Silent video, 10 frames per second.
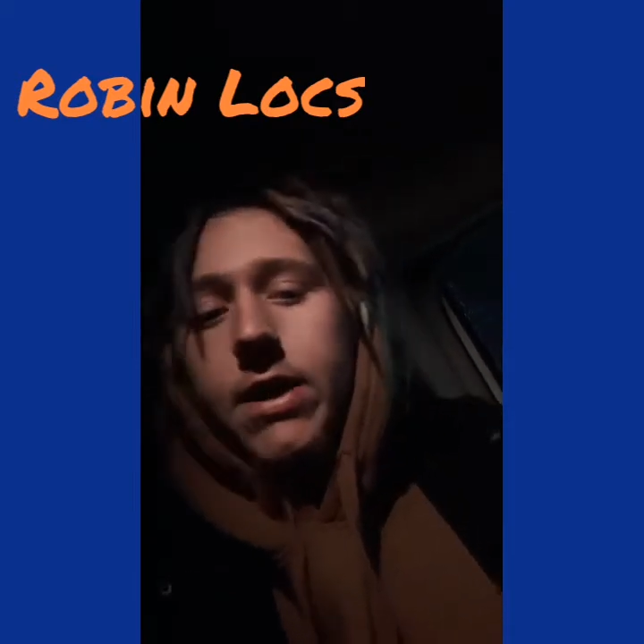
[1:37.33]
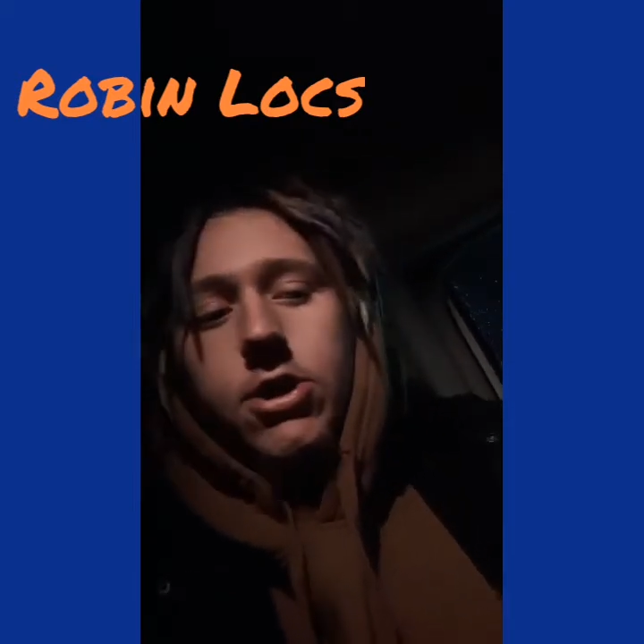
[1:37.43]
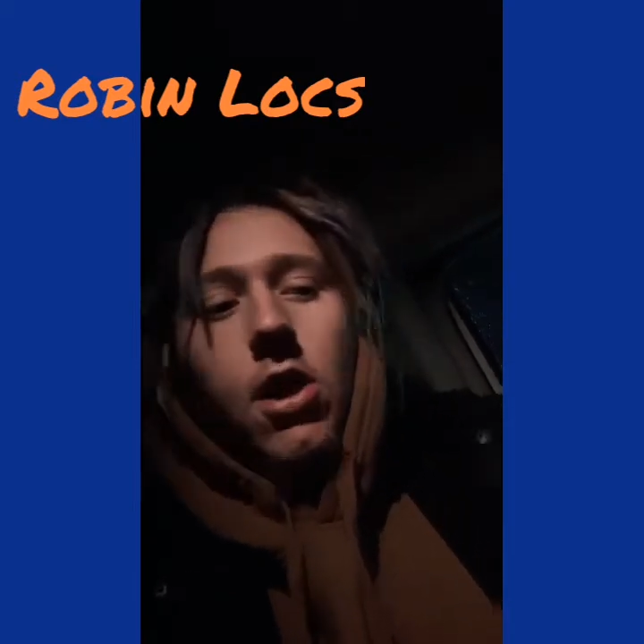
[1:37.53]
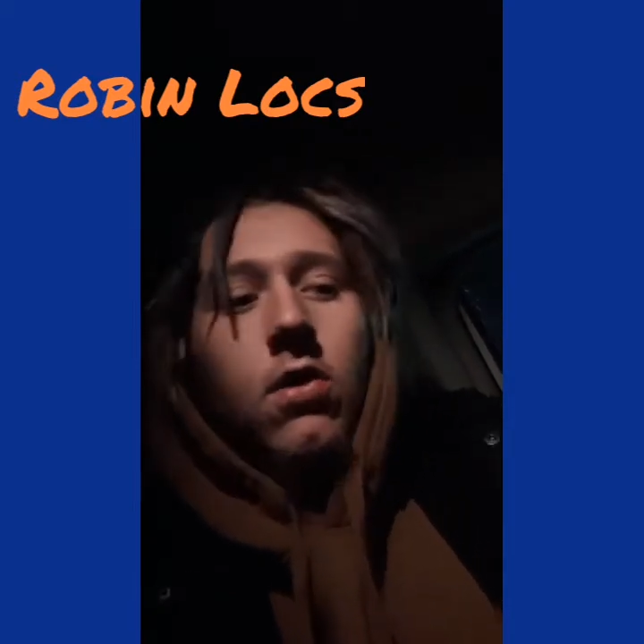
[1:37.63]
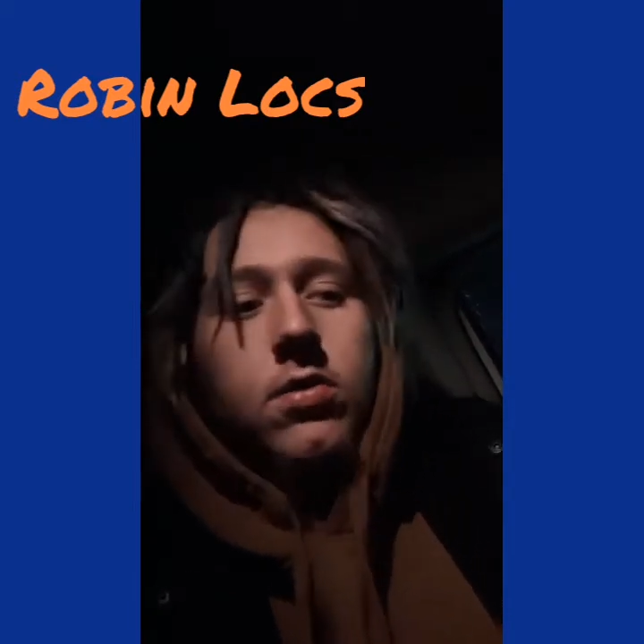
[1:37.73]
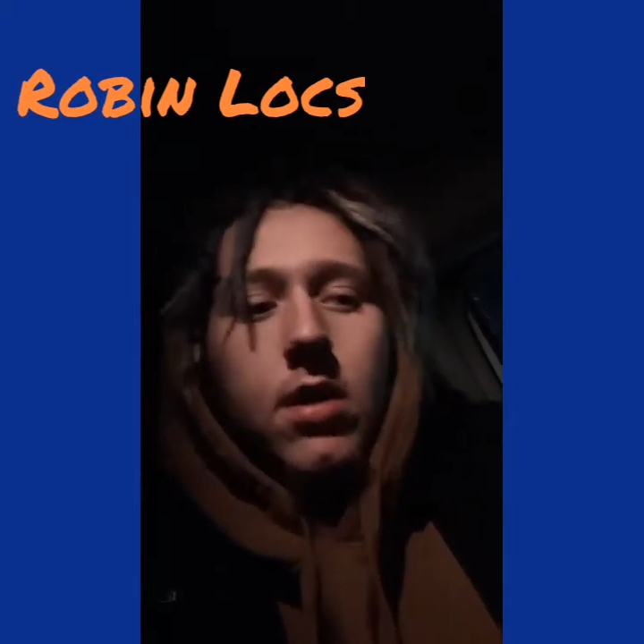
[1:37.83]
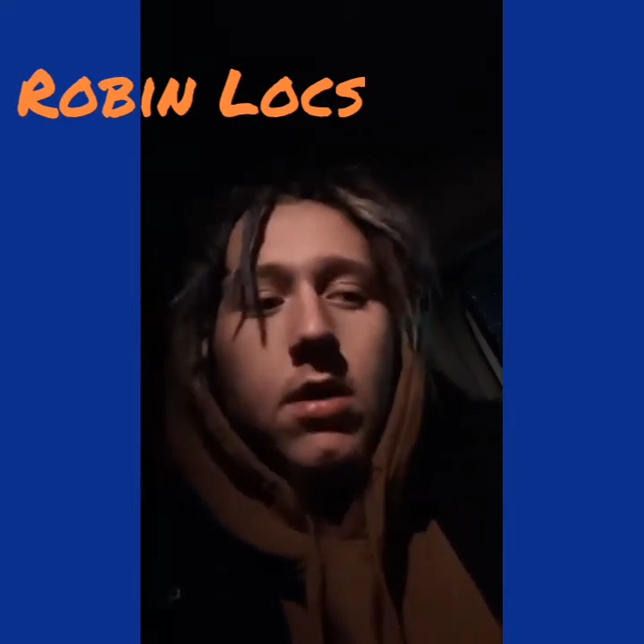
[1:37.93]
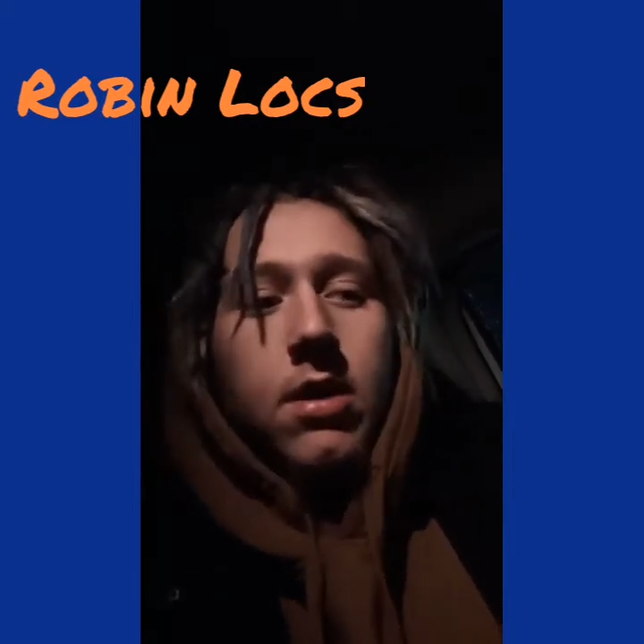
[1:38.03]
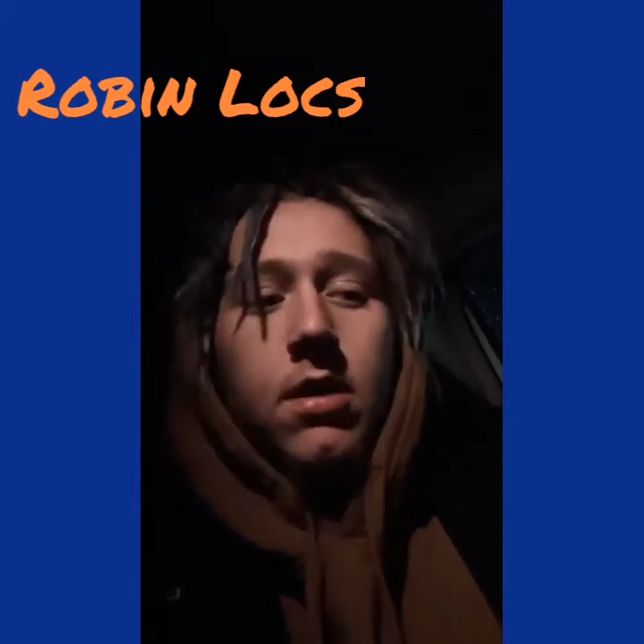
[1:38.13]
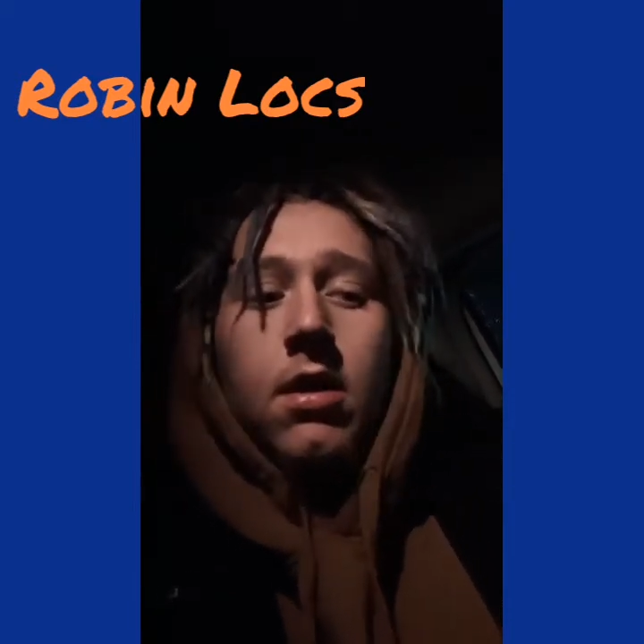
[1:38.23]
shows on
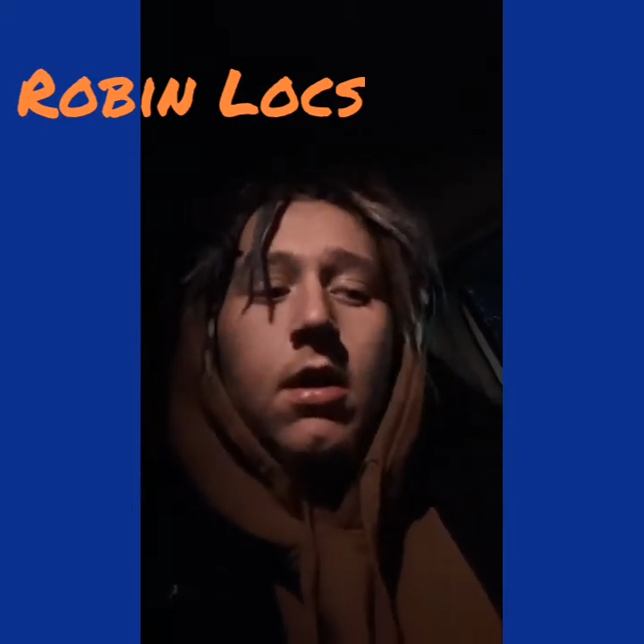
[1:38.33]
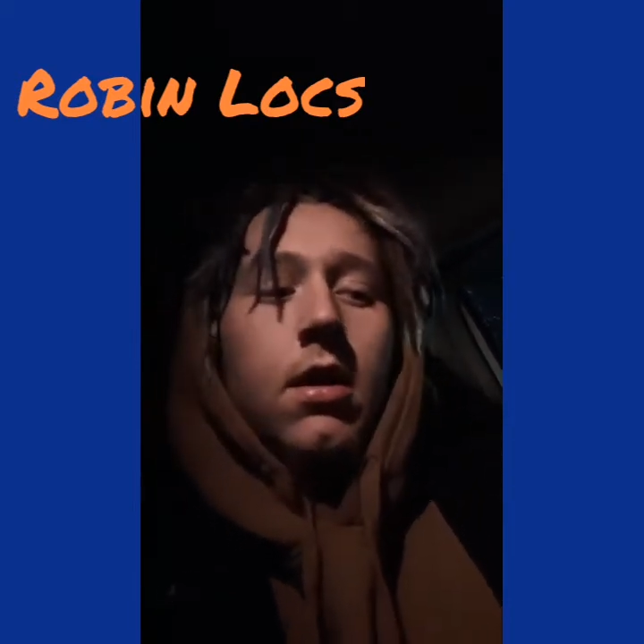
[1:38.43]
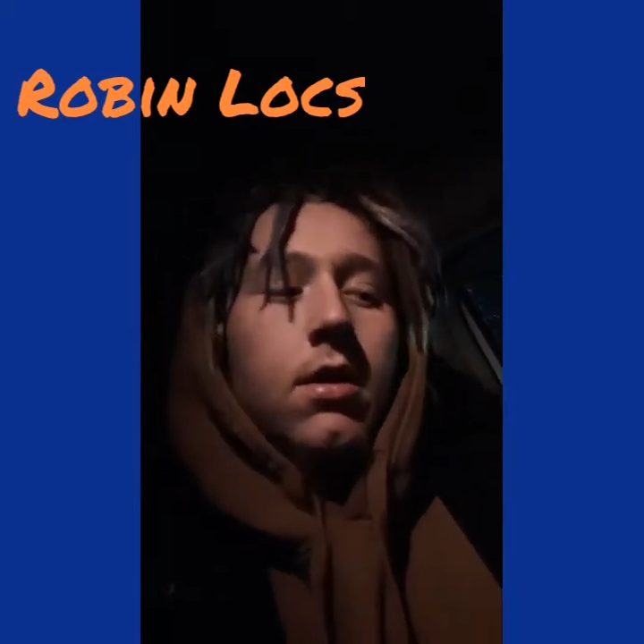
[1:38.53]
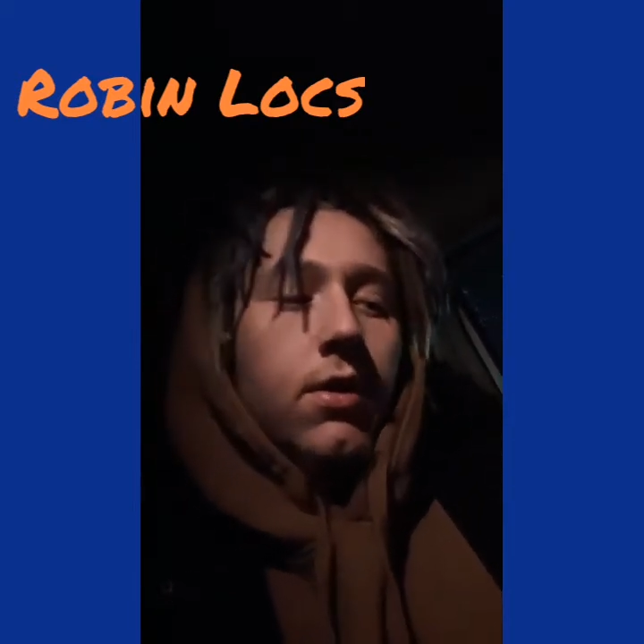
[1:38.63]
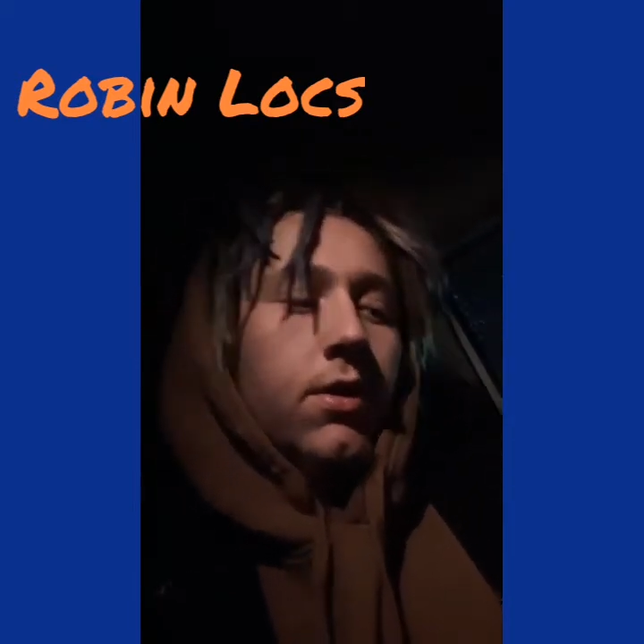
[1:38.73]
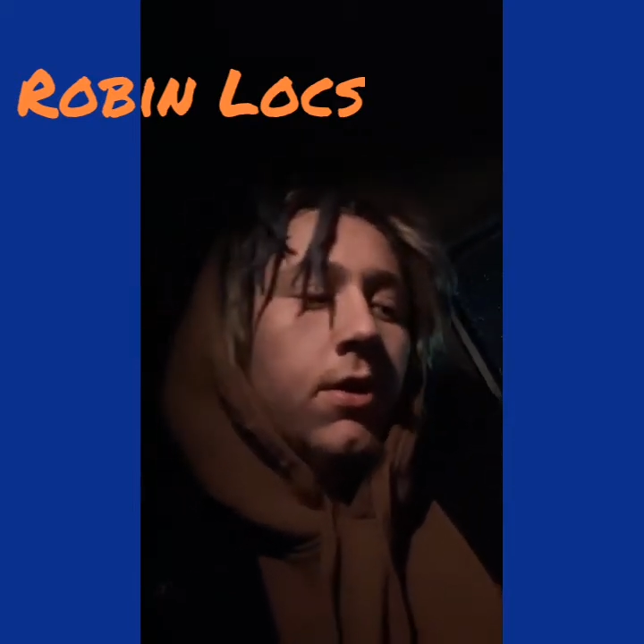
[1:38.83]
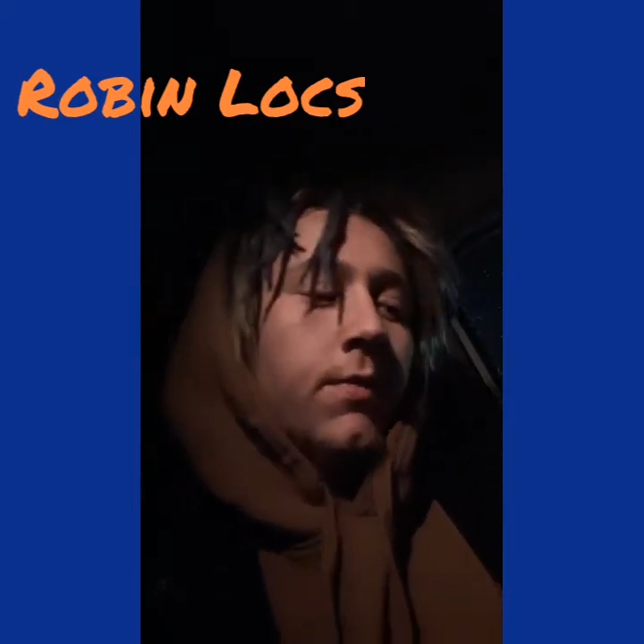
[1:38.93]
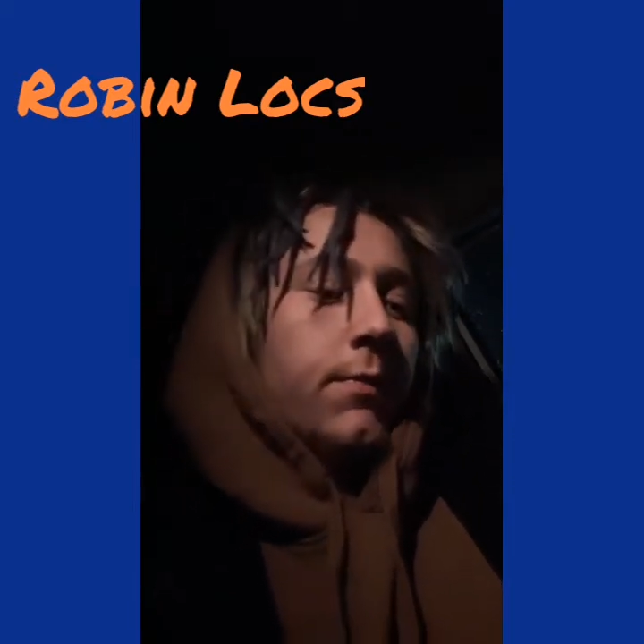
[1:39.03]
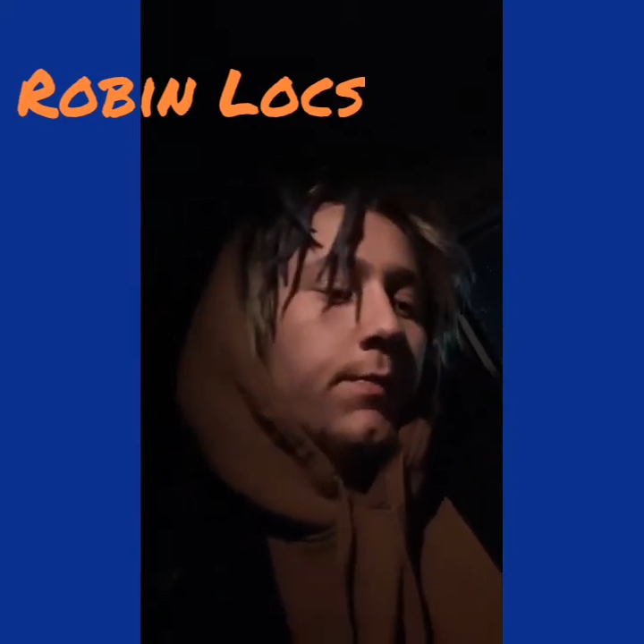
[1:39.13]
there. You know,